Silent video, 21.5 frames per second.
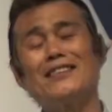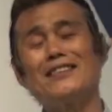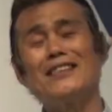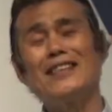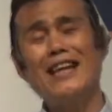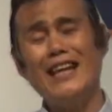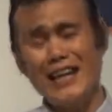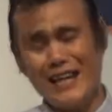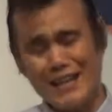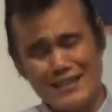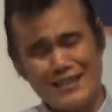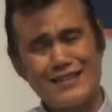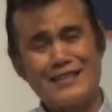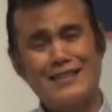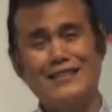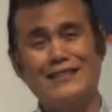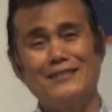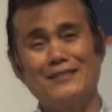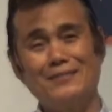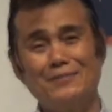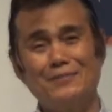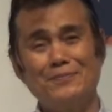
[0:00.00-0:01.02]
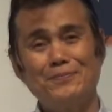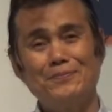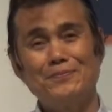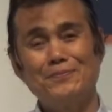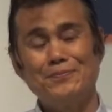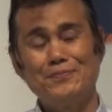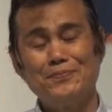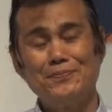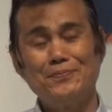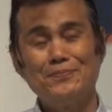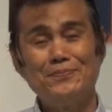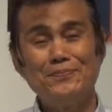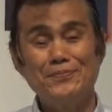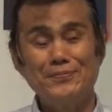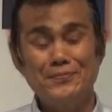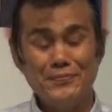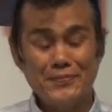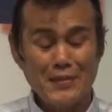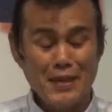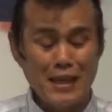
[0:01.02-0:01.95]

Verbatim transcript: yes. Hmm?